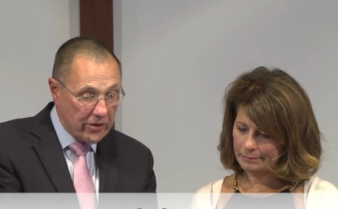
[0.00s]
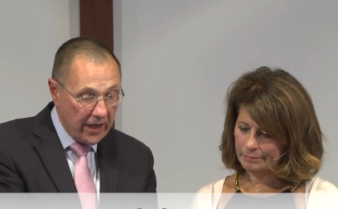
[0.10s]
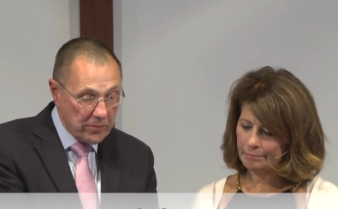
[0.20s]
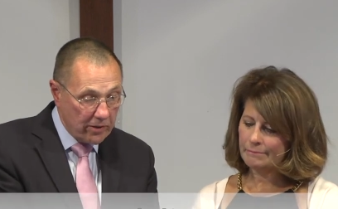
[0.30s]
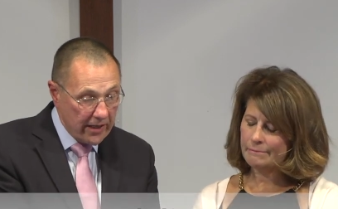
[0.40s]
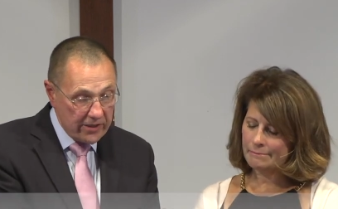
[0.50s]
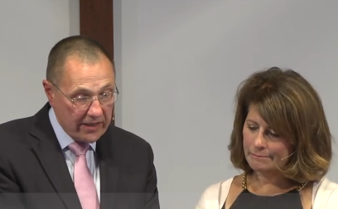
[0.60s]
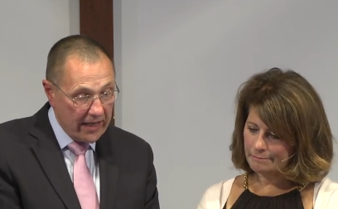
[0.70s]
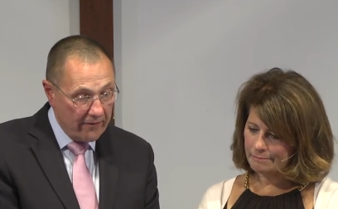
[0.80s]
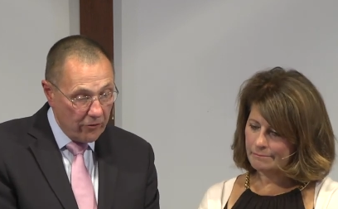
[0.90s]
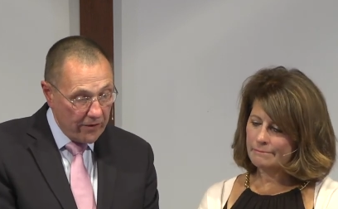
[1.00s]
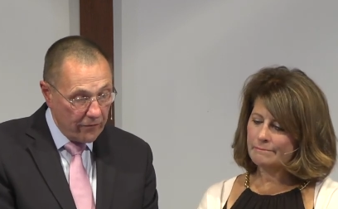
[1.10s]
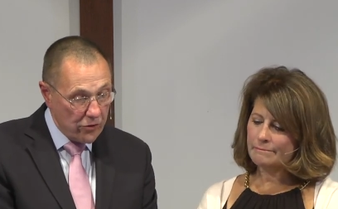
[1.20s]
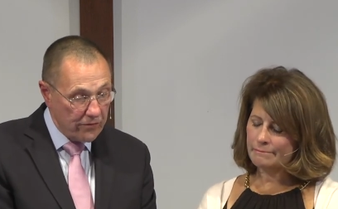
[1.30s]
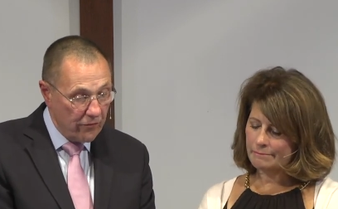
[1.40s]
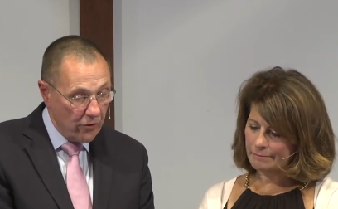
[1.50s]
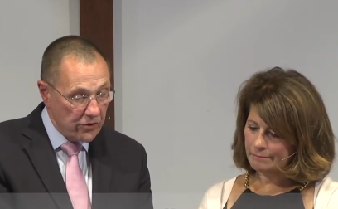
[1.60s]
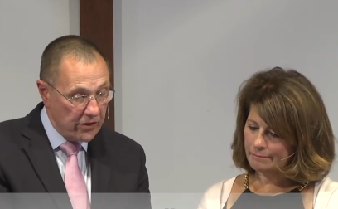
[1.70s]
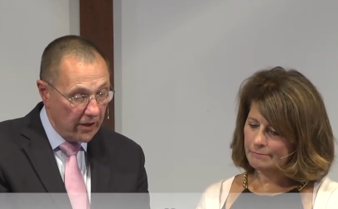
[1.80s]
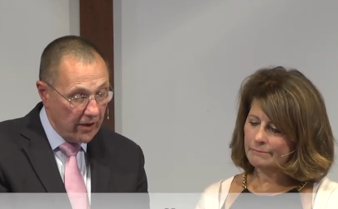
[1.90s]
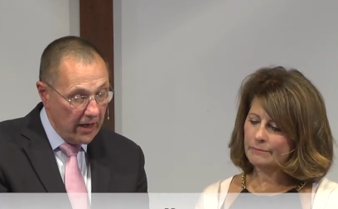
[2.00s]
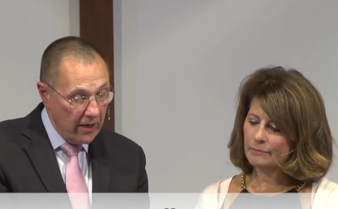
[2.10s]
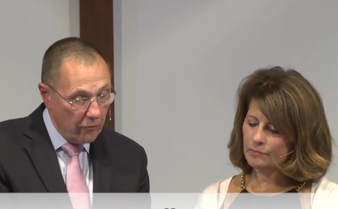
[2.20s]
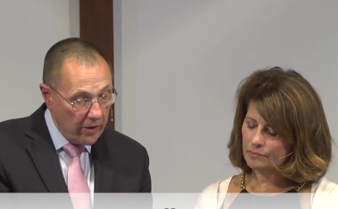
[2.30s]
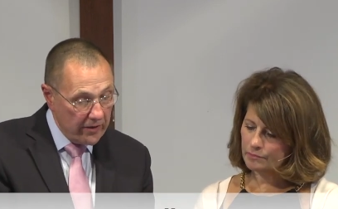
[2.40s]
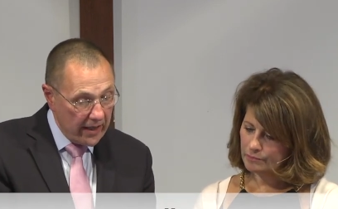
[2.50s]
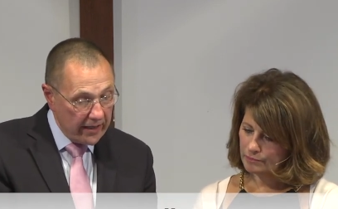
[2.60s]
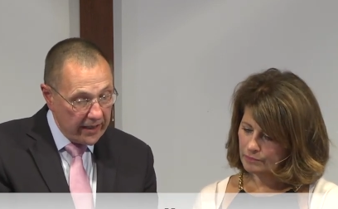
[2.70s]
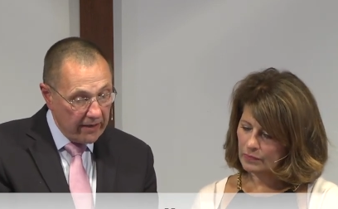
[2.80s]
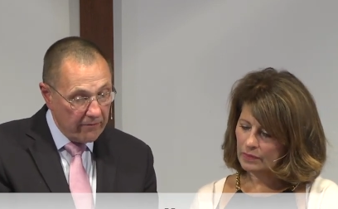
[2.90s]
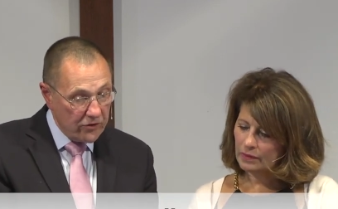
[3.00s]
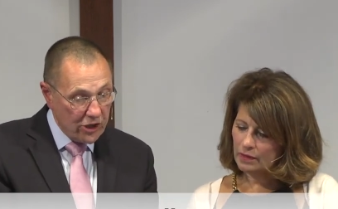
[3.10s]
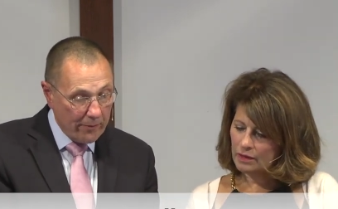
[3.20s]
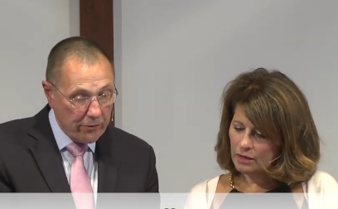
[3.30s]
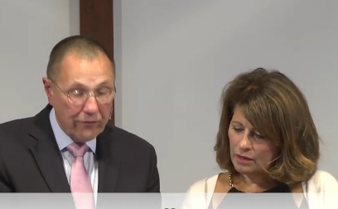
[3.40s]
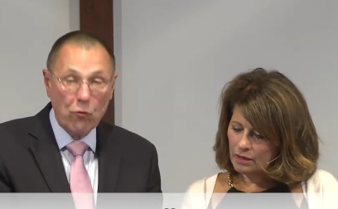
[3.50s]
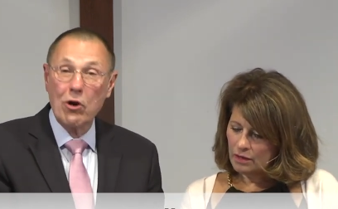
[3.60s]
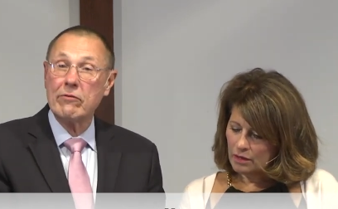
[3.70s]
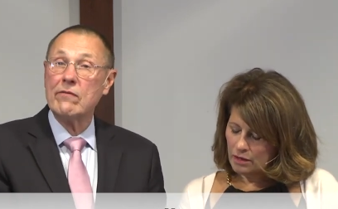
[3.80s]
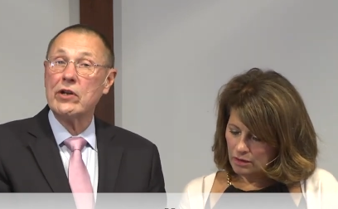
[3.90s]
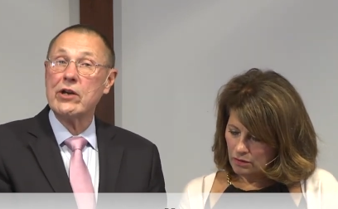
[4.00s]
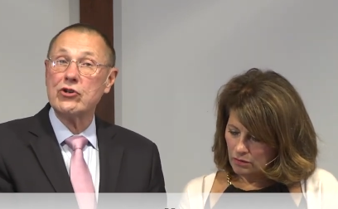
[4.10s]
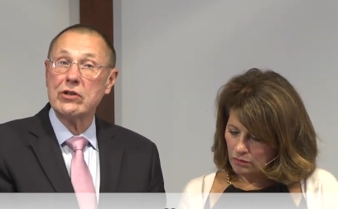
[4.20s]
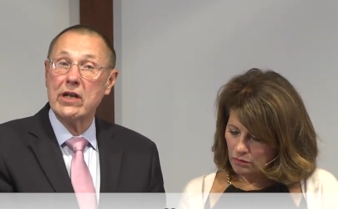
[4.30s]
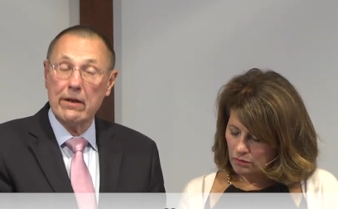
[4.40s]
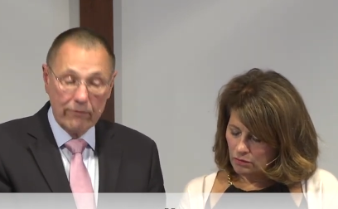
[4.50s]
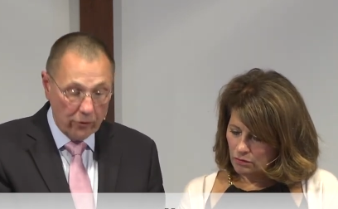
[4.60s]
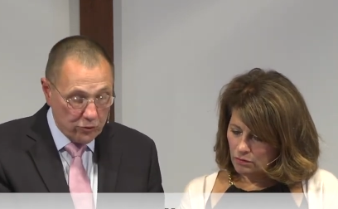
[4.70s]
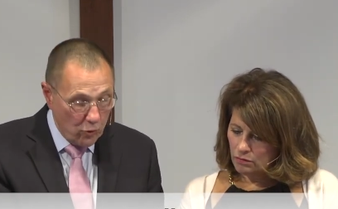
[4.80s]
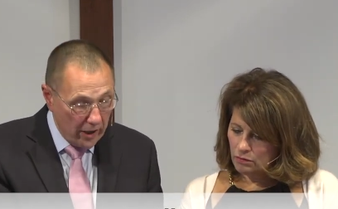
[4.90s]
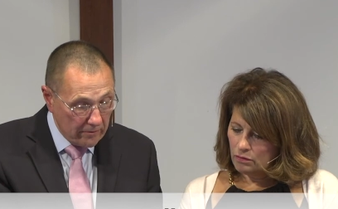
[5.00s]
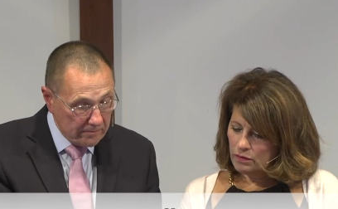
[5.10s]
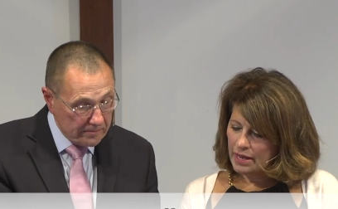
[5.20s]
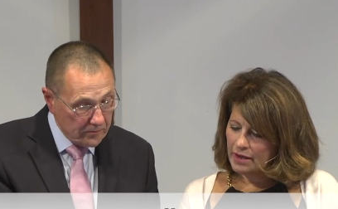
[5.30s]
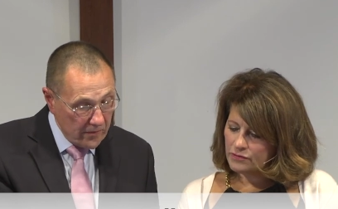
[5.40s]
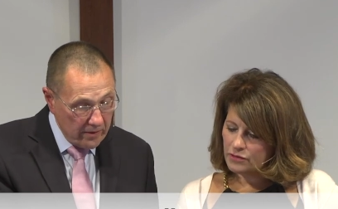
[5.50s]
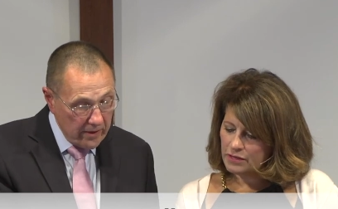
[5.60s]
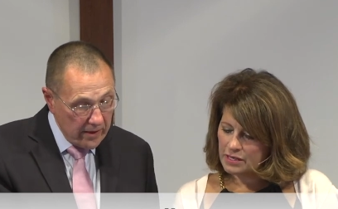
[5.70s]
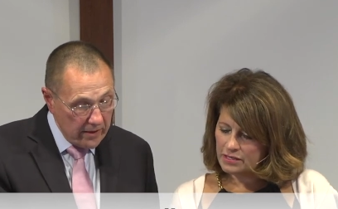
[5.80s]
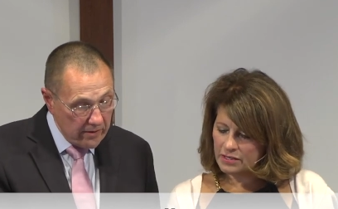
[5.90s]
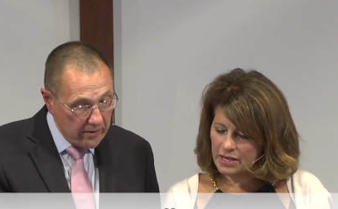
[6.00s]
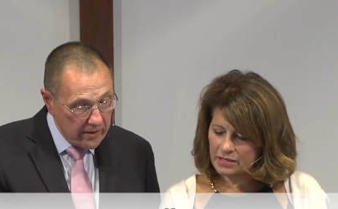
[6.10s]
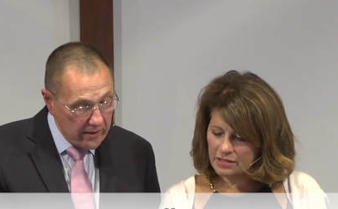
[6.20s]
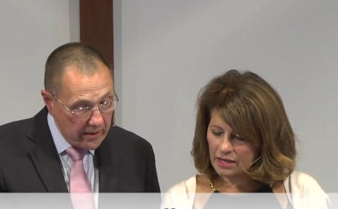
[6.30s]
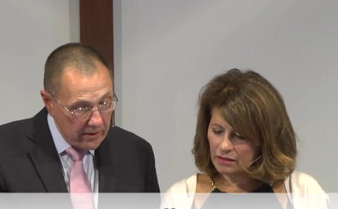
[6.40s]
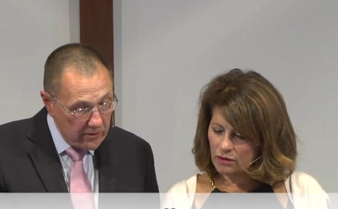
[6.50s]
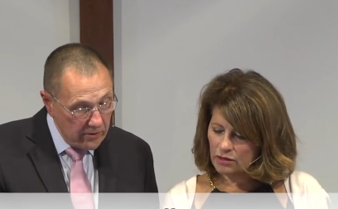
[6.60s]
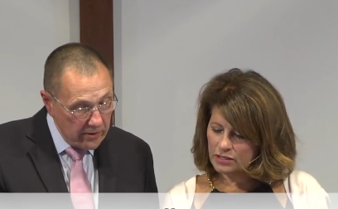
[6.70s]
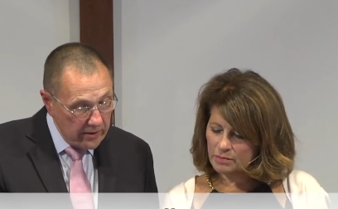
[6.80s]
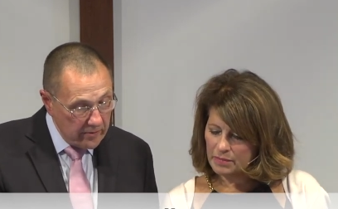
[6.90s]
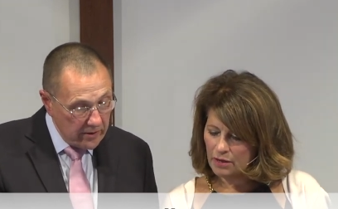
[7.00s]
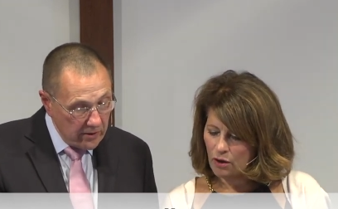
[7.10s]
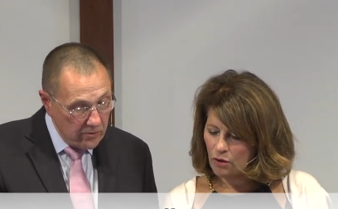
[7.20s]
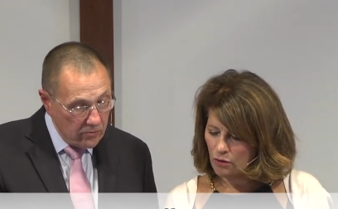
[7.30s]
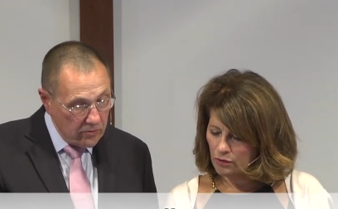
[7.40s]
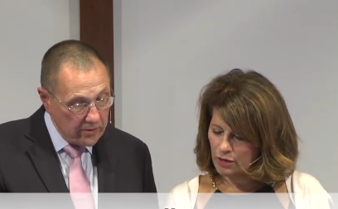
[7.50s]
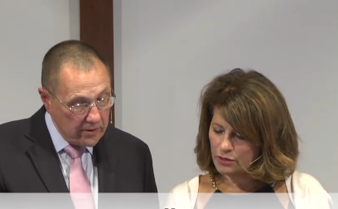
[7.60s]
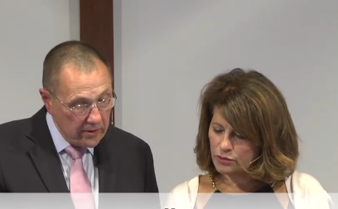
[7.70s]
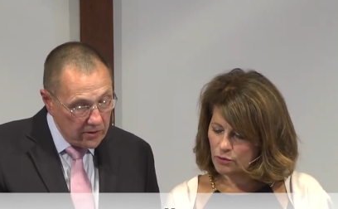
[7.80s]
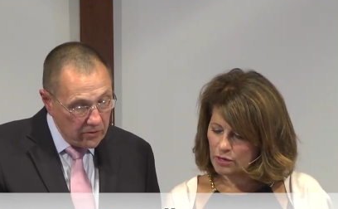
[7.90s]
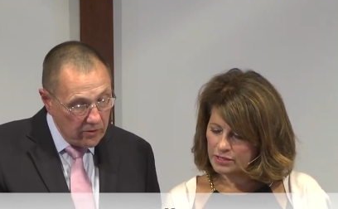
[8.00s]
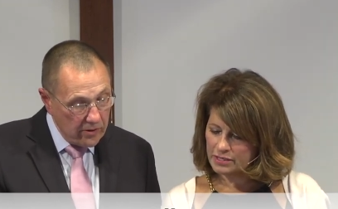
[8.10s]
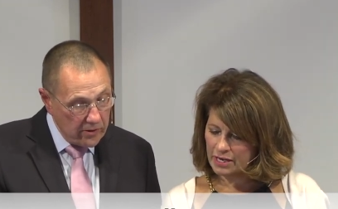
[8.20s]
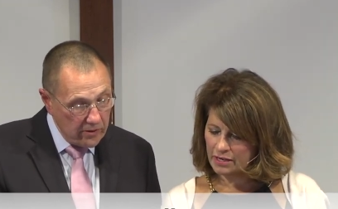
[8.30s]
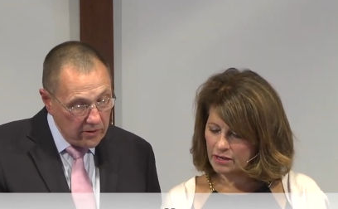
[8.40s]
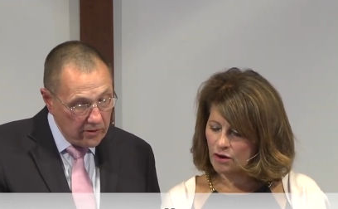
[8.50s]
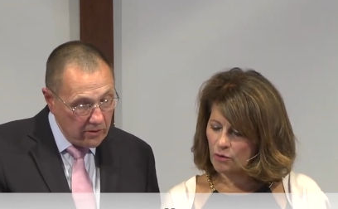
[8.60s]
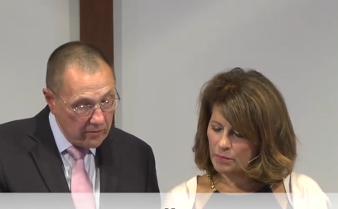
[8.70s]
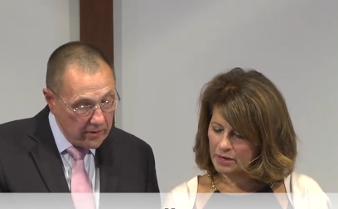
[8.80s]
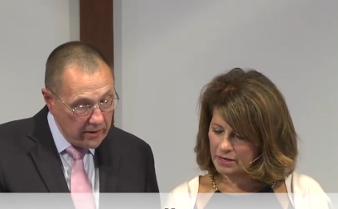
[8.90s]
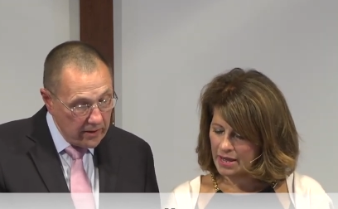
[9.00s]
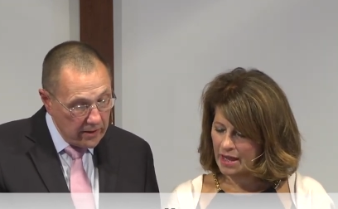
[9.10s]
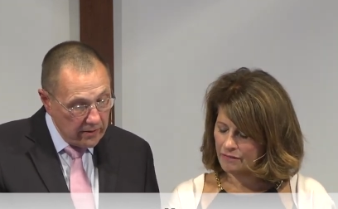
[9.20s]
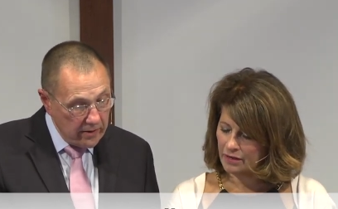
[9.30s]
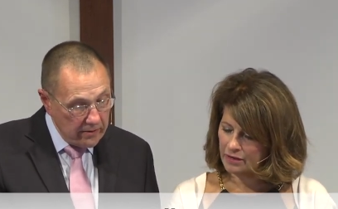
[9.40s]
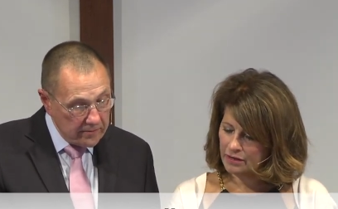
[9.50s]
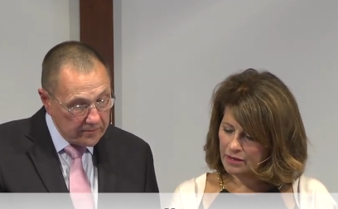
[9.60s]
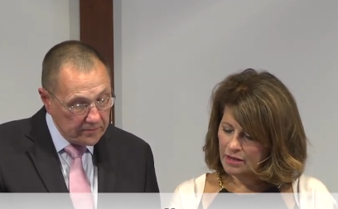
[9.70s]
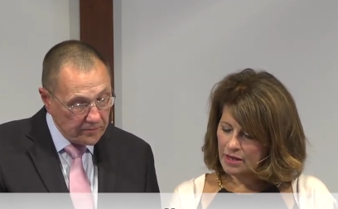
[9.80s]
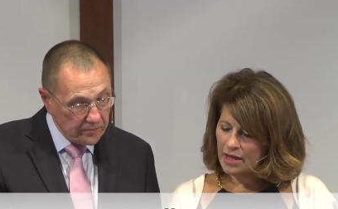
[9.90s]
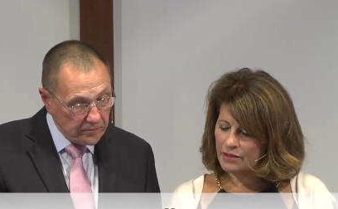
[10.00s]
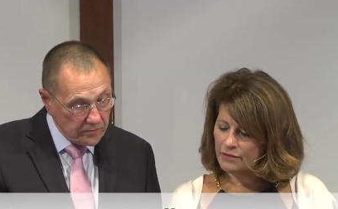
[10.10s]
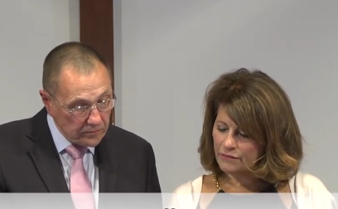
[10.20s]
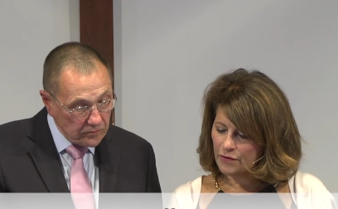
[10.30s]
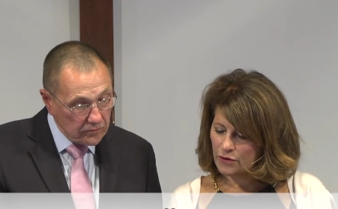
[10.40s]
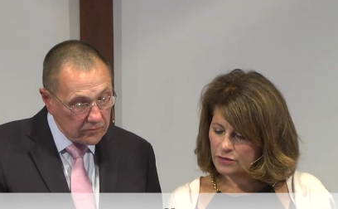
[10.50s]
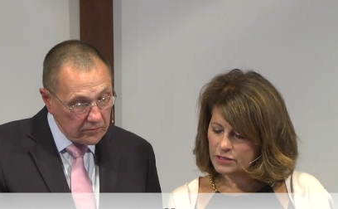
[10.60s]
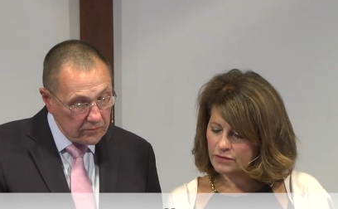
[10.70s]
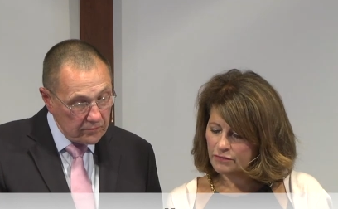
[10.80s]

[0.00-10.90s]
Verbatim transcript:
Speaker 1: takes place in that very first verse there. Read that again, chapter 4 of Revelation, verse 1.
Speaker 2: After these things I looked, and behold, a door standing open in heaven. And the first